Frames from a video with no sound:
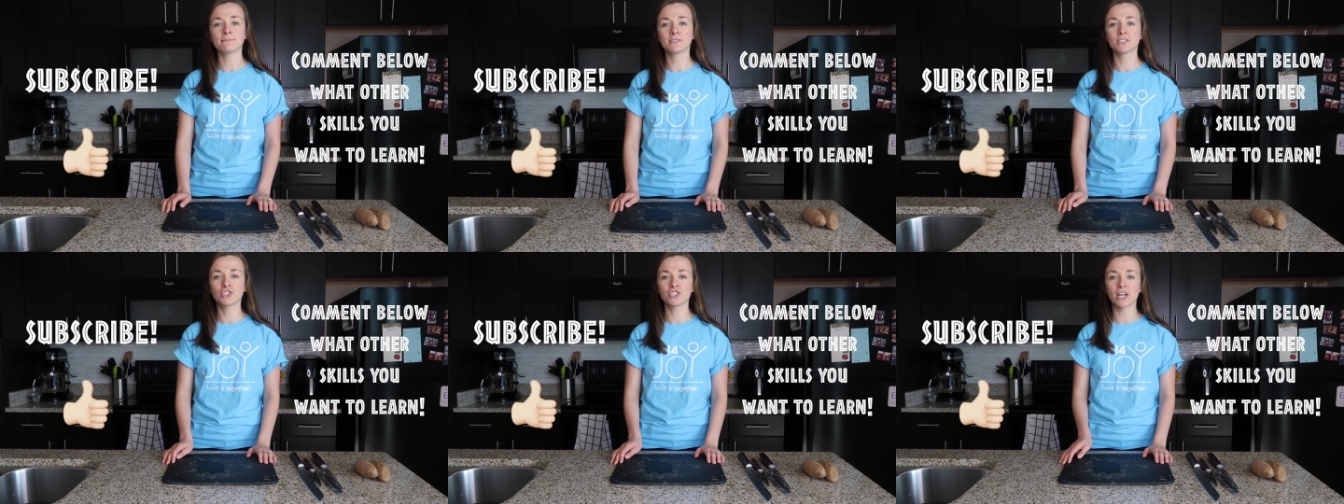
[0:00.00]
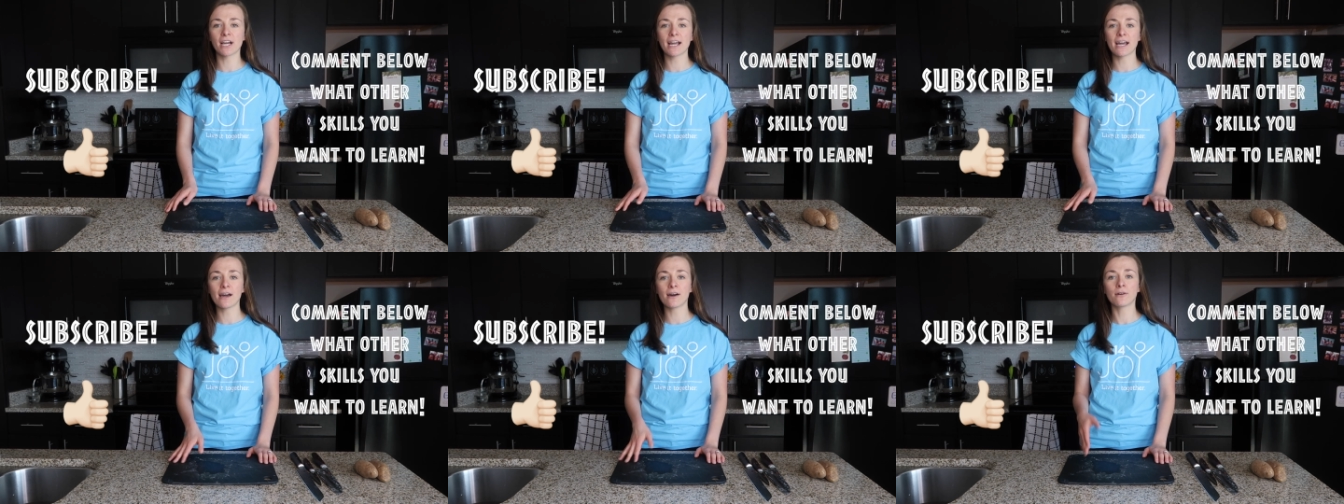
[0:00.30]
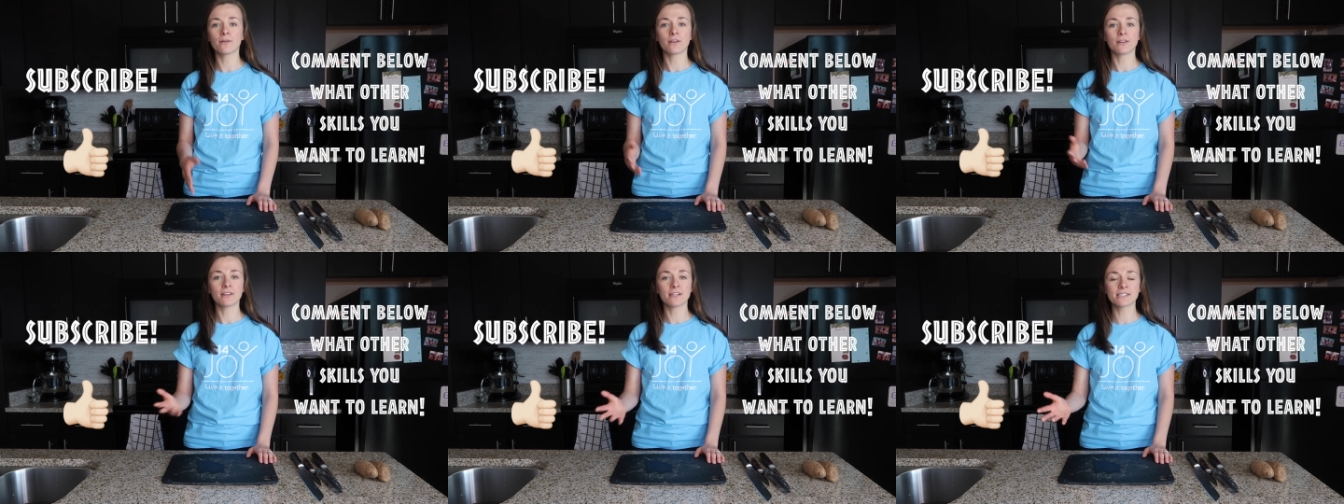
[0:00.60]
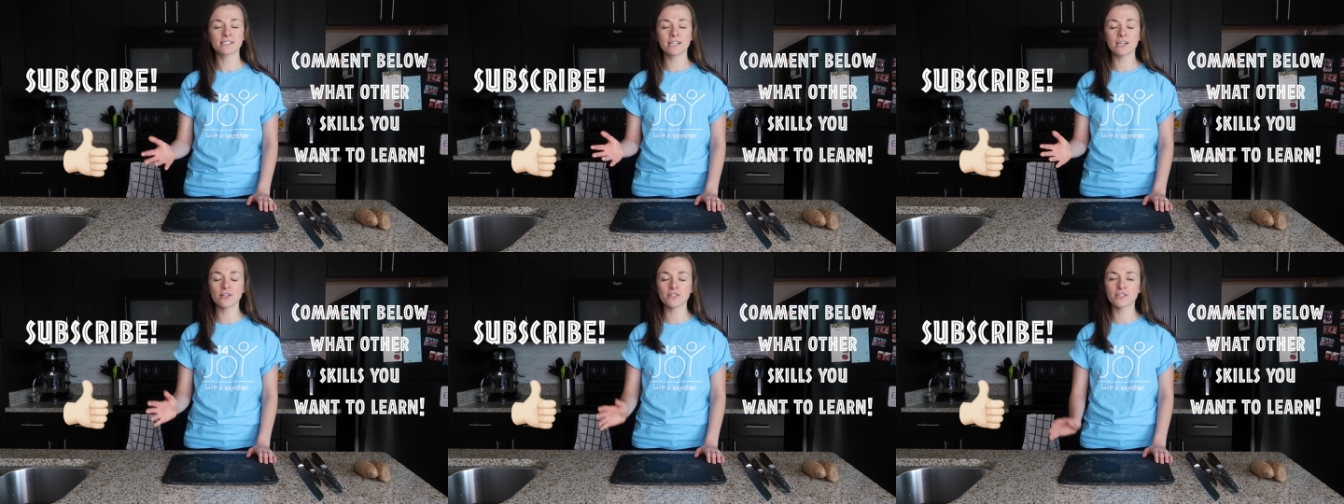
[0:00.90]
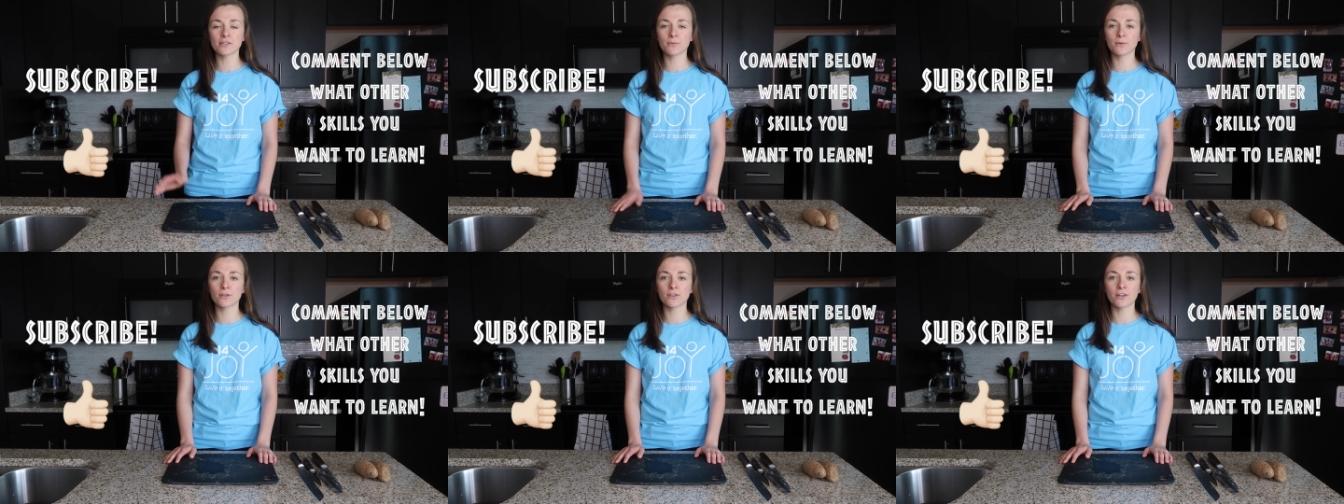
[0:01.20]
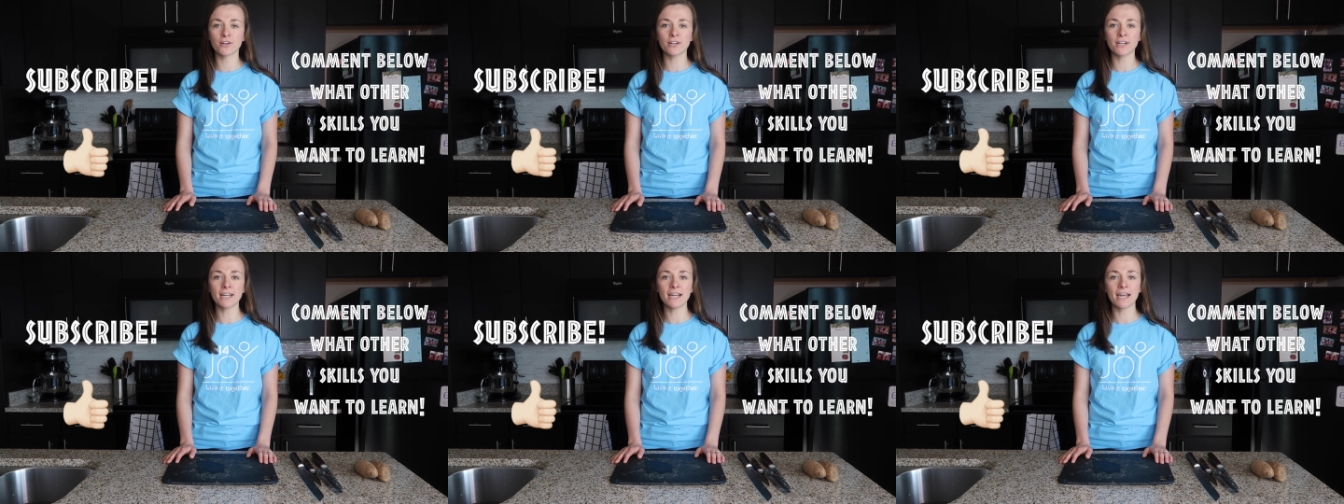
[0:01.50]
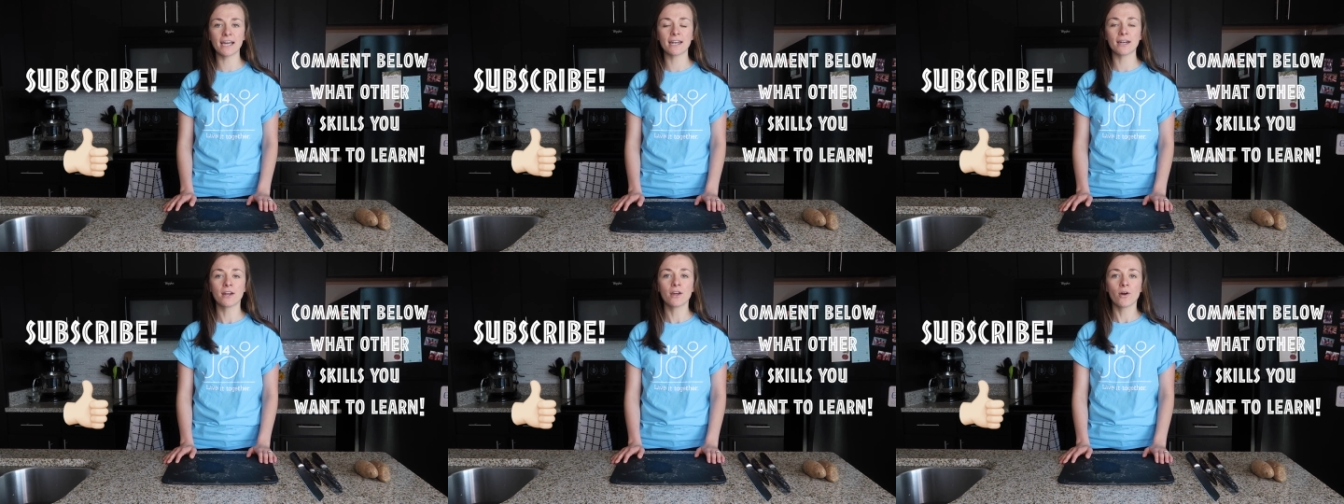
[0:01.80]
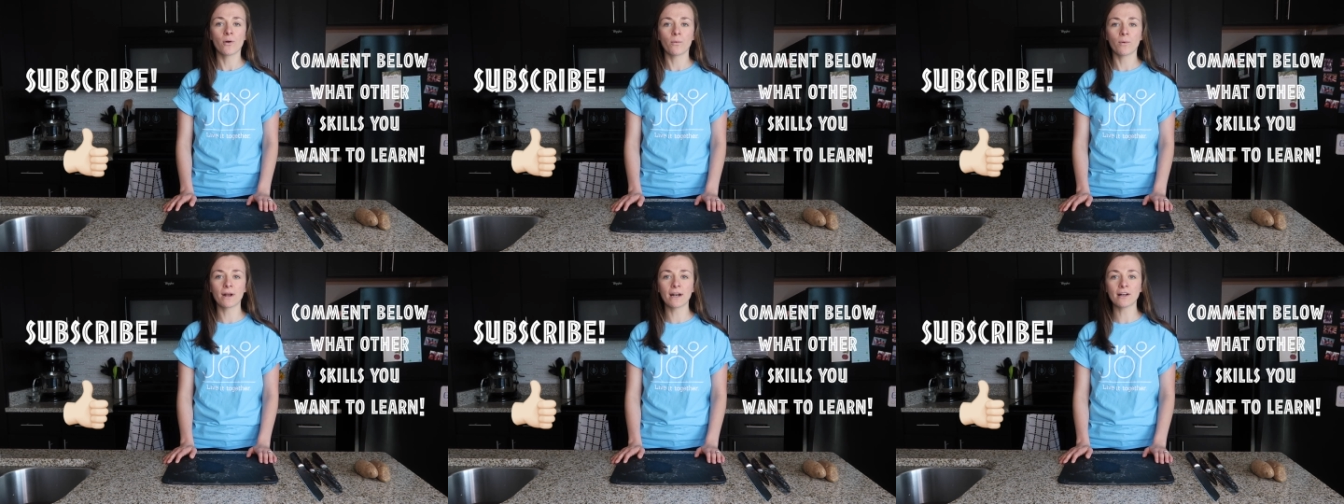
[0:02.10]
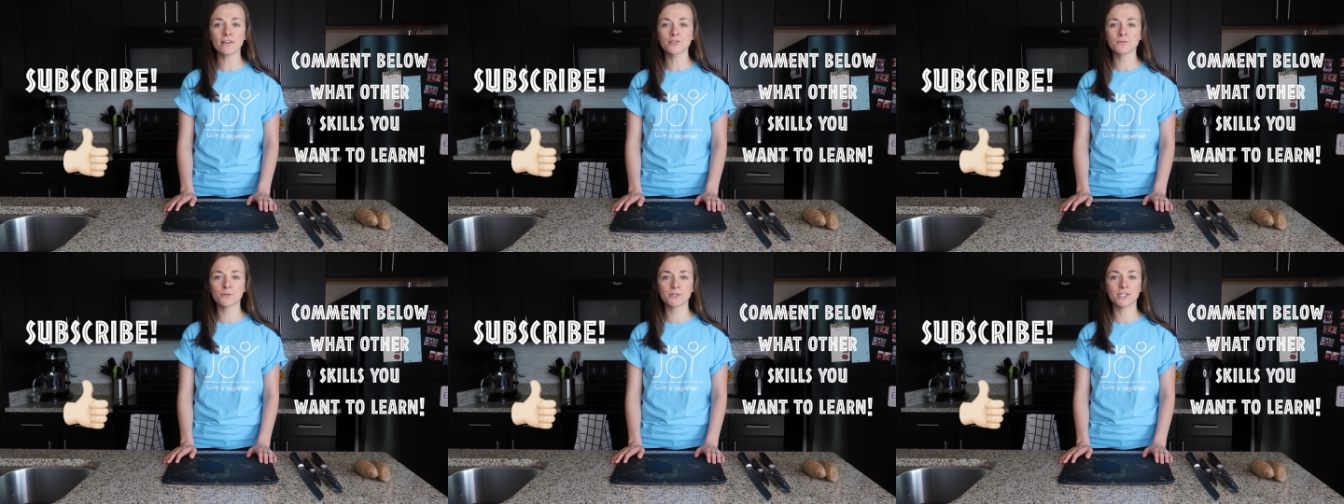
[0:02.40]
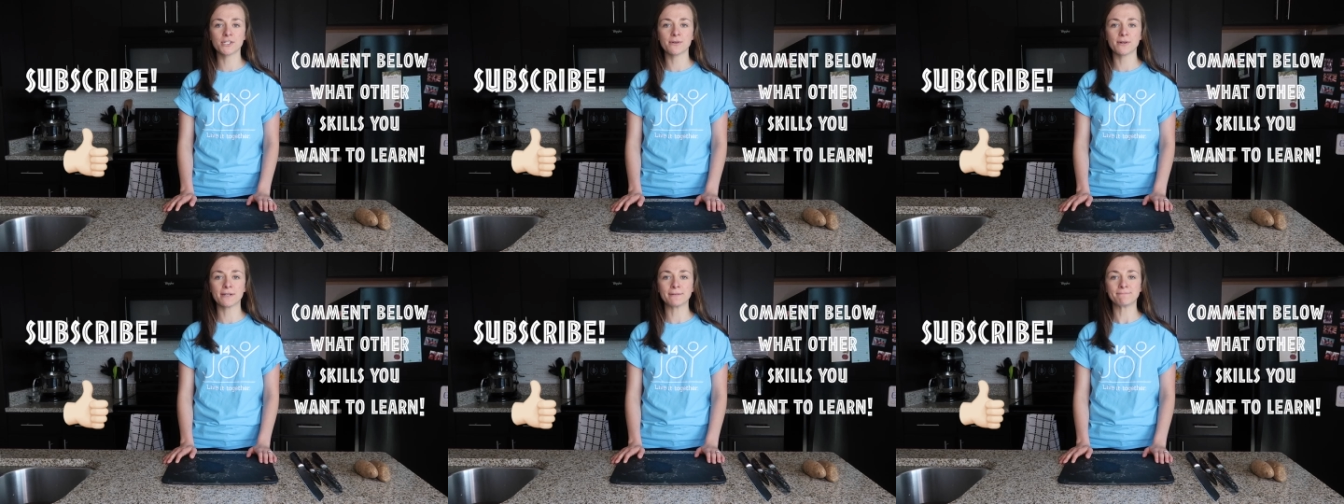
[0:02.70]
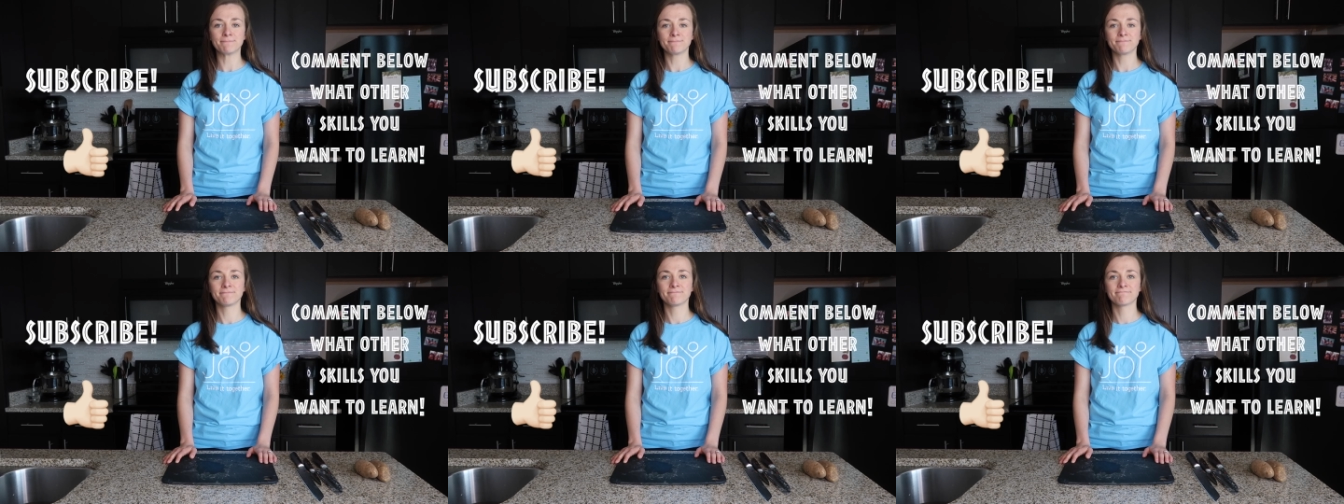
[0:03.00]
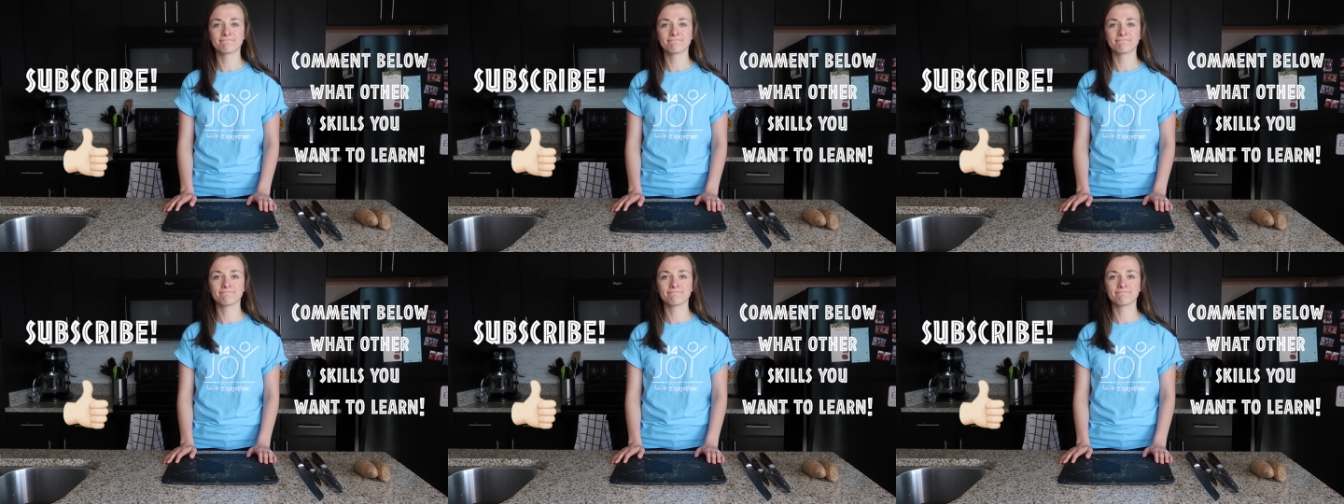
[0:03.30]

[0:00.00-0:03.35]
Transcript: to check out the skills that we're learning and what else we're doing.